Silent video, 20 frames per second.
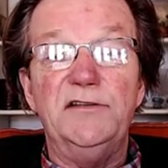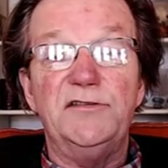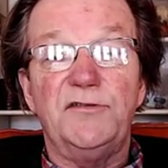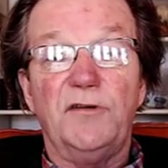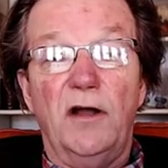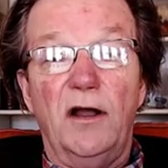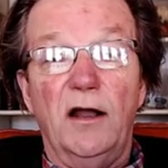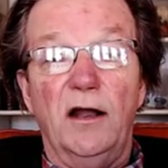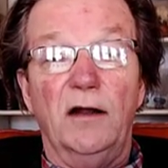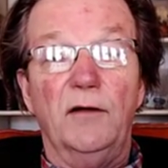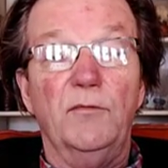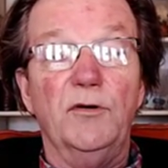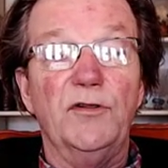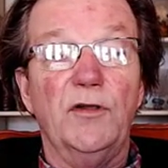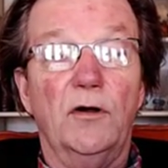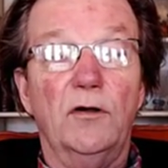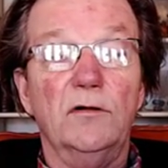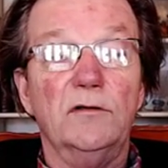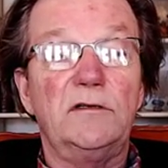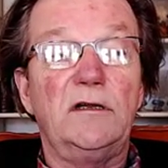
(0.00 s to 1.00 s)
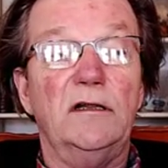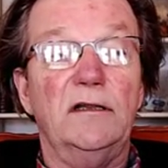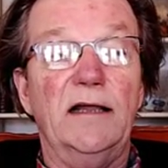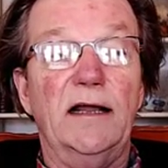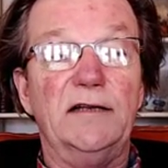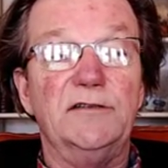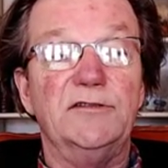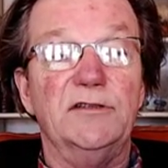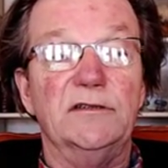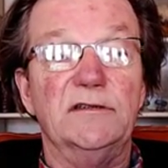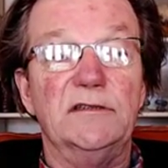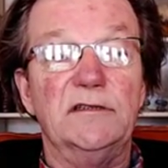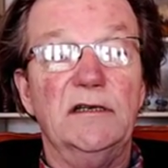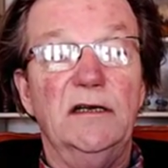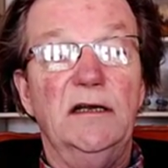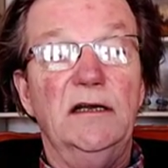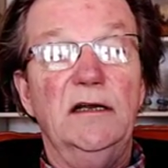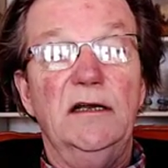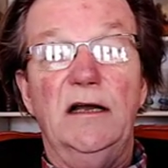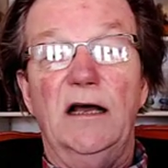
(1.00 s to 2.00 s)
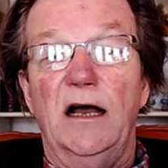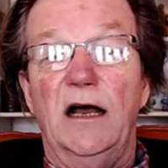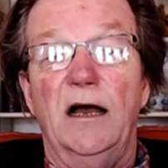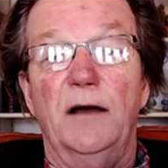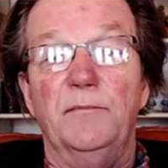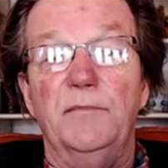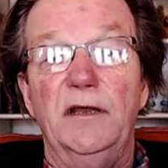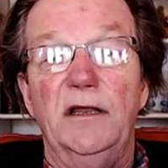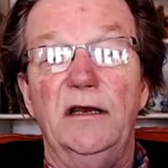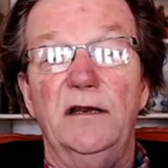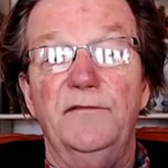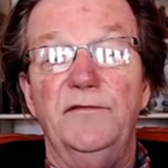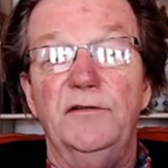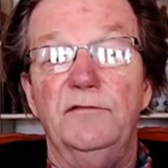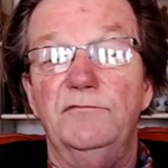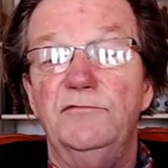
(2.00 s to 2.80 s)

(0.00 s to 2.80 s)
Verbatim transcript: strong with old collections. And if you